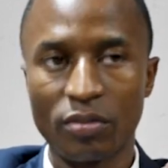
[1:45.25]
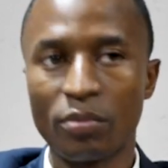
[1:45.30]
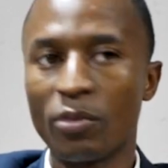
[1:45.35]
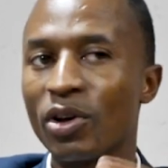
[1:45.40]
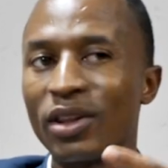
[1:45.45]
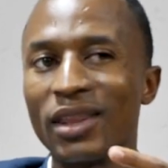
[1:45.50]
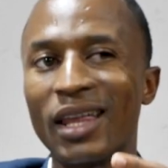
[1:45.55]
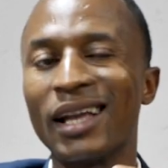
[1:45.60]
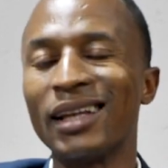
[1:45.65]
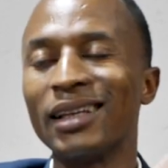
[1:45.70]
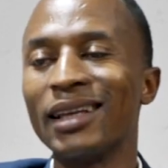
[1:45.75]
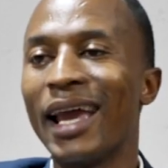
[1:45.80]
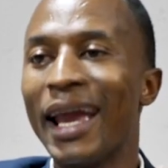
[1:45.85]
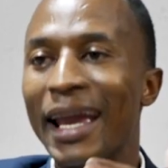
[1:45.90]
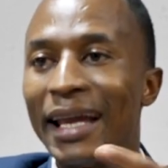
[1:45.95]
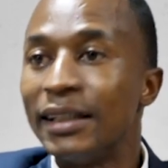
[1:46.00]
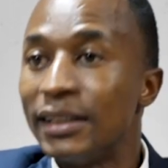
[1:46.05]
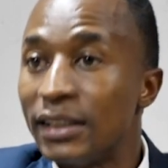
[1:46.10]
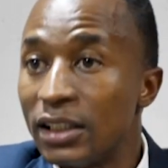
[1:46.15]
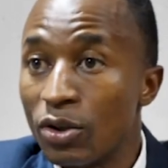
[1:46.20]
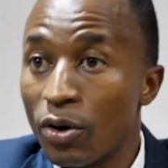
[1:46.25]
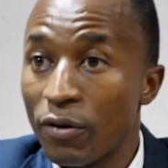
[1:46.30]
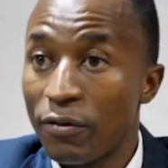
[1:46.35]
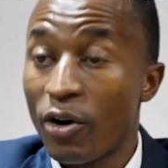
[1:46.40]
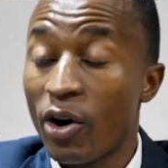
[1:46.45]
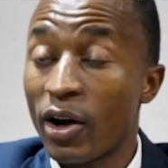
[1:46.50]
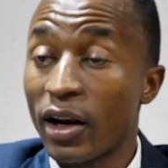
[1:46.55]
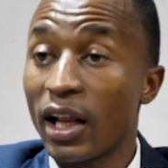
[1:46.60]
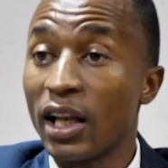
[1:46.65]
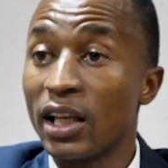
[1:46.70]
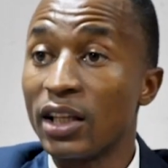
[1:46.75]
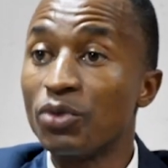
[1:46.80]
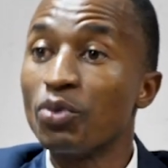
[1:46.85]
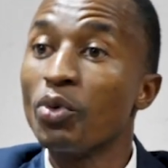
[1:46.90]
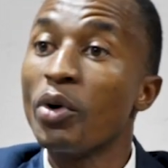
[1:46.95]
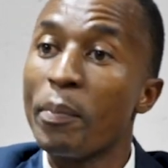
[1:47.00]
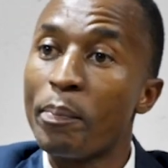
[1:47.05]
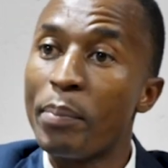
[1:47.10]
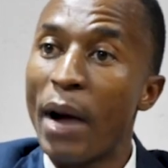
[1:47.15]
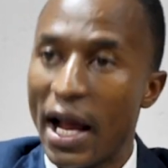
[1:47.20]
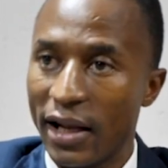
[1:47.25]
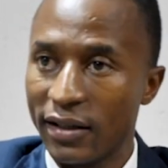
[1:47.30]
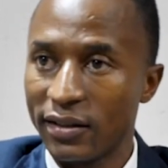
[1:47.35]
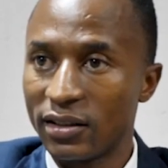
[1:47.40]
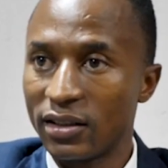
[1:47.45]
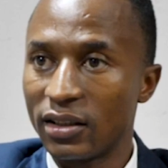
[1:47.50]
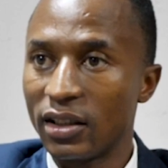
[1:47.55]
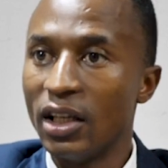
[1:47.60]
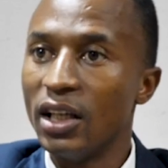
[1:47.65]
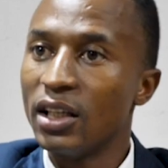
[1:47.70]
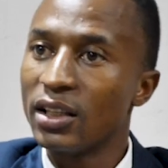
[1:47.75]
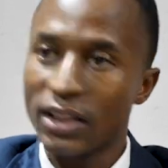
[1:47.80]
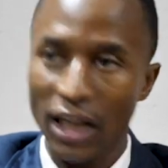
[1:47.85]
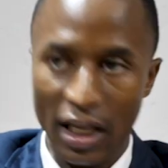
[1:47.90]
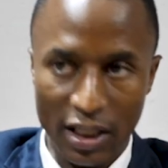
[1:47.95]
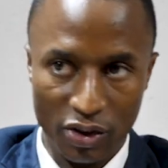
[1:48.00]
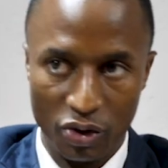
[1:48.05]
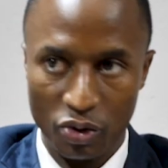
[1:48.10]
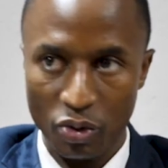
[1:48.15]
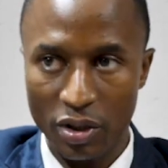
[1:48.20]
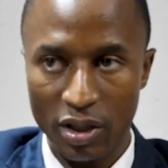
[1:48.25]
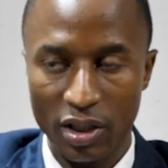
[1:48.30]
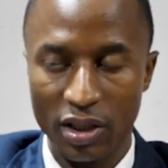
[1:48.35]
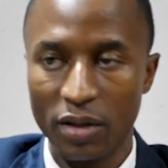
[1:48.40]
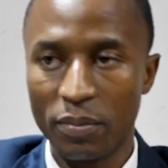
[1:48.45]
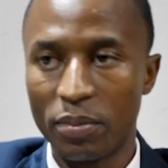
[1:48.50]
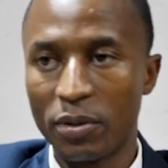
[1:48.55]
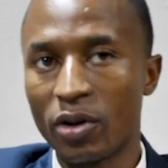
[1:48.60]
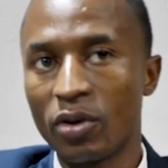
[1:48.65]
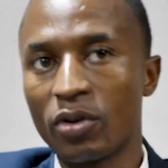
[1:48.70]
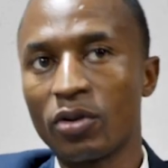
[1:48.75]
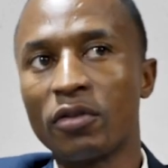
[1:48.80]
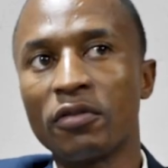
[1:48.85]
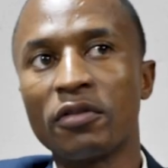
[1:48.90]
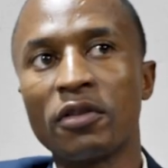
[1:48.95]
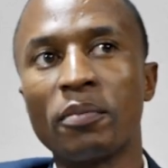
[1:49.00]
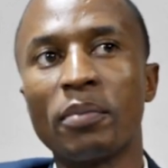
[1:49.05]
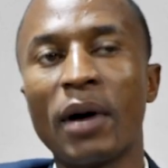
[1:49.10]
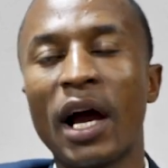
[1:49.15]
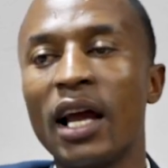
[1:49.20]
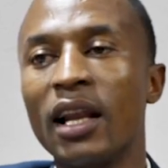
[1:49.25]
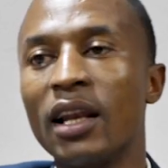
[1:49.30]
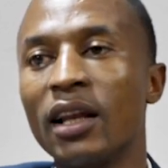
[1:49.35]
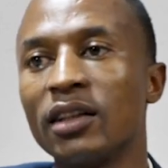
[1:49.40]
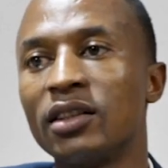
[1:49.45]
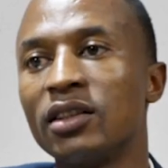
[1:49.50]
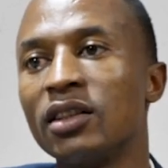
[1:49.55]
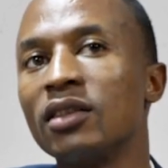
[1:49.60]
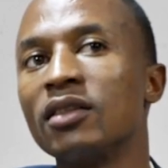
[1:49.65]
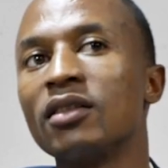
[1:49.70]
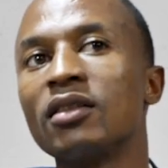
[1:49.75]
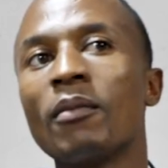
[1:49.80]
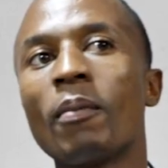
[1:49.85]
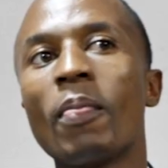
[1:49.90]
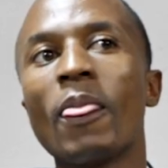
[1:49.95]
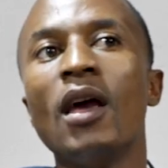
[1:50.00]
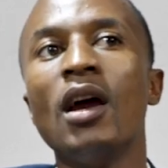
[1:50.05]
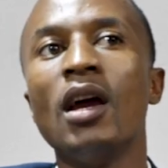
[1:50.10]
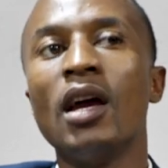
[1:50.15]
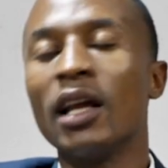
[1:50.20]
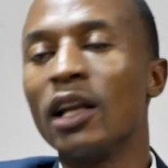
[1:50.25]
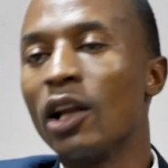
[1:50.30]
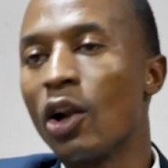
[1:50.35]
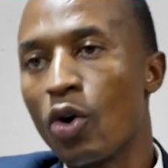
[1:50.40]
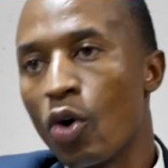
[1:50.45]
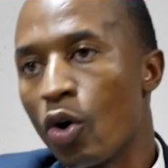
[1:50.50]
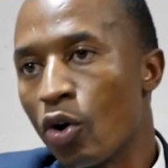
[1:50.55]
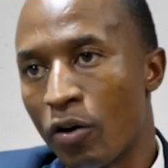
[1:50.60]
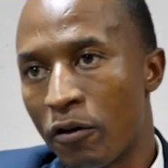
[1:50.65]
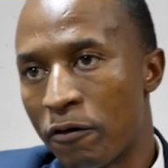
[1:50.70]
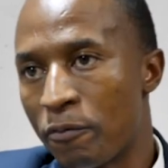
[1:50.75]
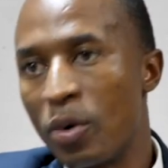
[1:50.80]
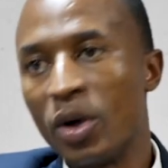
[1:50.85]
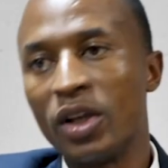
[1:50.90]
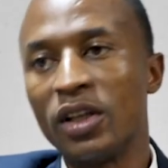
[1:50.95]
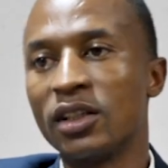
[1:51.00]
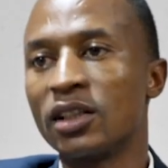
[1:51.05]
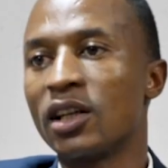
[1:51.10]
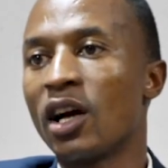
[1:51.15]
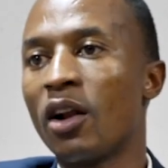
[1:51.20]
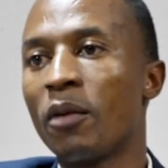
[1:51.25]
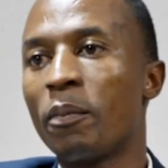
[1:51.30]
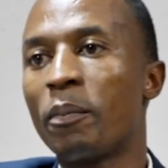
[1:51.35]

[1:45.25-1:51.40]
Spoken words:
More than 18 of our rallies were banned just during the period of the by-elections. And a lot of political